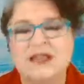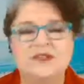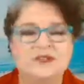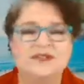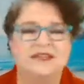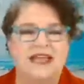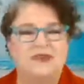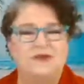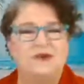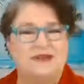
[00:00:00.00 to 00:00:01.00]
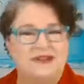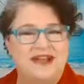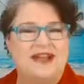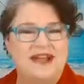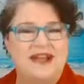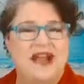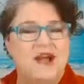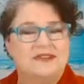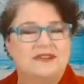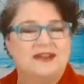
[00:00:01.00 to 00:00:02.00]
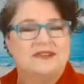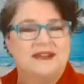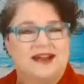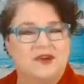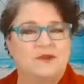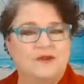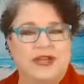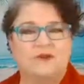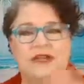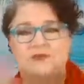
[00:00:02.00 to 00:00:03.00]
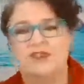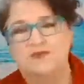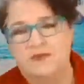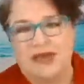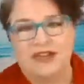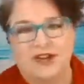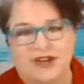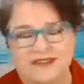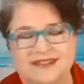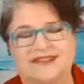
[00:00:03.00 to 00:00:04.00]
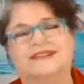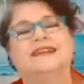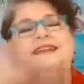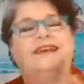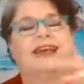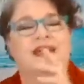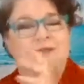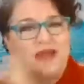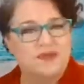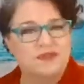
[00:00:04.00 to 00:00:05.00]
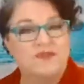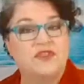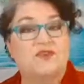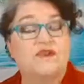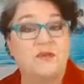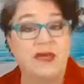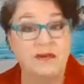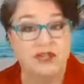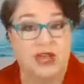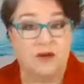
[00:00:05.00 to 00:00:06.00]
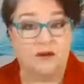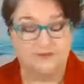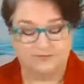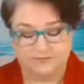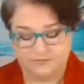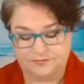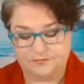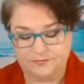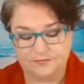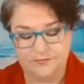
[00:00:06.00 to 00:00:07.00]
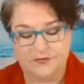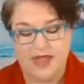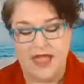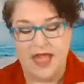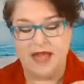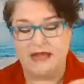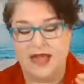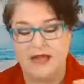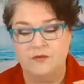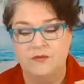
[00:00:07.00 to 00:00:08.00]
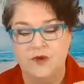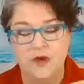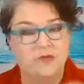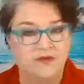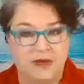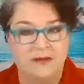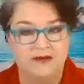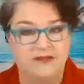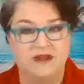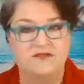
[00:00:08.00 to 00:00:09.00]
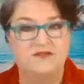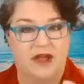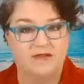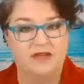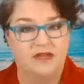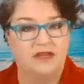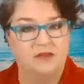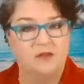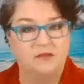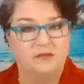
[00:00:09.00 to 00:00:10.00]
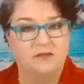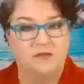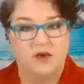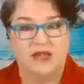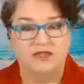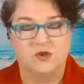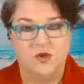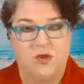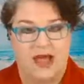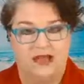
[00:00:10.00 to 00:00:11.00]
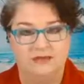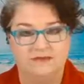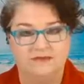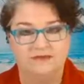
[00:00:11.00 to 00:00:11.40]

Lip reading: Let's just say I was in our hometown. We had just moved back to Austin, but I was over there for a baby shower. And I was by myself driving the little Ford Escort wagon.